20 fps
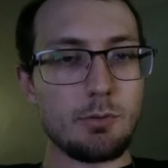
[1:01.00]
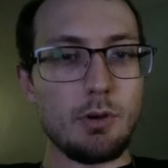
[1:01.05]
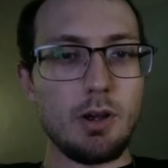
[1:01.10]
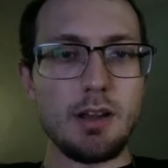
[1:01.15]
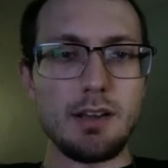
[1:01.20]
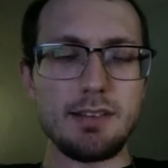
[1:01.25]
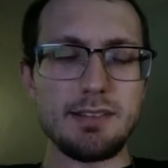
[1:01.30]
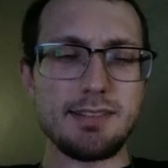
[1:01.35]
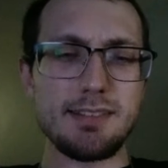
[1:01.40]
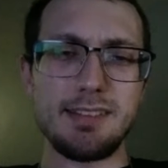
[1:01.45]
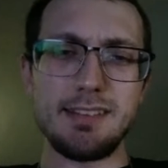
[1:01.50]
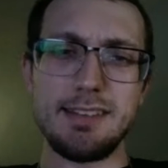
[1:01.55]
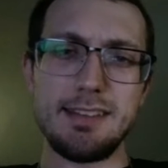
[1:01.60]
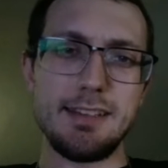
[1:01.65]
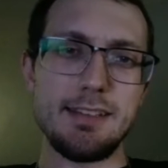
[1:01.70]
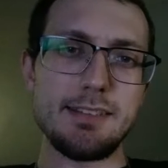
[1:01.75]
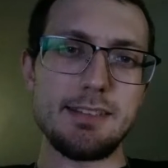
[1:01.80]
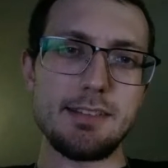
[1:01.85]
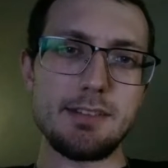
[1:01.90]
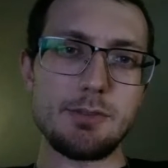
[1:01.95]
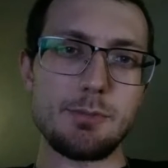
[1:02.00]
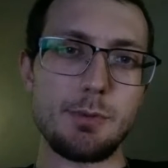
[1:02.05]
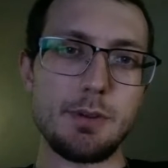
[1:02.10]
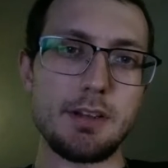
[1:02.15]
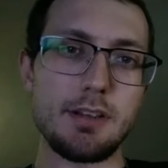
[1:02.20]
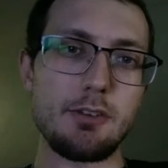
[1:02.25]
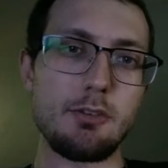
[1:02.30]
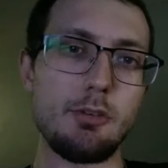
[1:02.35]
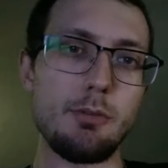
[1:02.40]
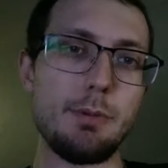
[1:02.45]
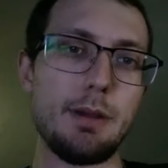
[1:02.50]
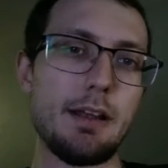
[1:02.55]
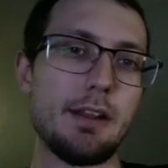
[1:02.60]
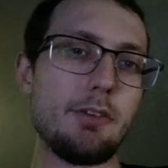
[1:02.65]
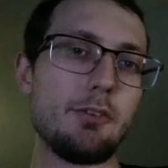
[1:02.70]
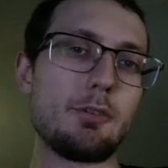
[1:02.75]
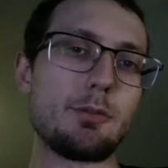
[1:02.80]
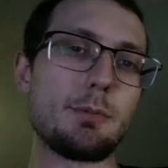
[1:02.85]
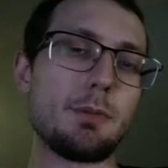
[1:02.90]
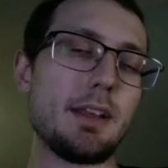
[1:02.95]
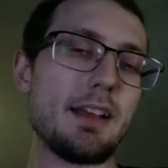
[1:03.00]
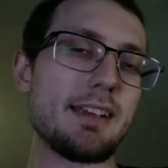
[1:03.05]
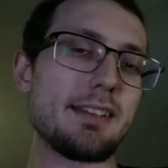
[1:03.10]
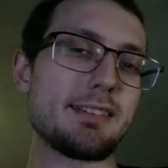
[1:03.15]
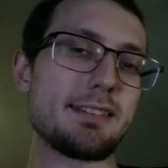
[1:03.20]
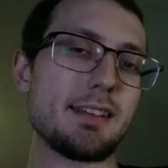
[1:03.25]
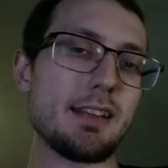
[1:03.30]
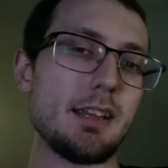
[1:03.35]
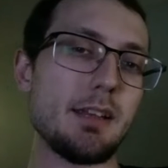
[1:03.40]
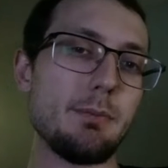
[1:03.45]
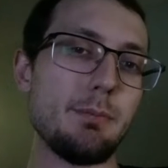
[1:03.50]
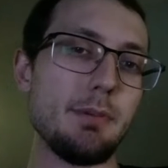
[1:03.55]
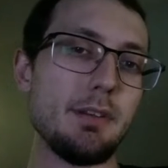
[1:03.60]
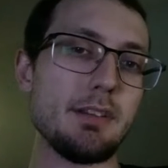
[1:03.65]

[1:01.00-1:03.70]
honestly, the easiest way to go about a normal ice type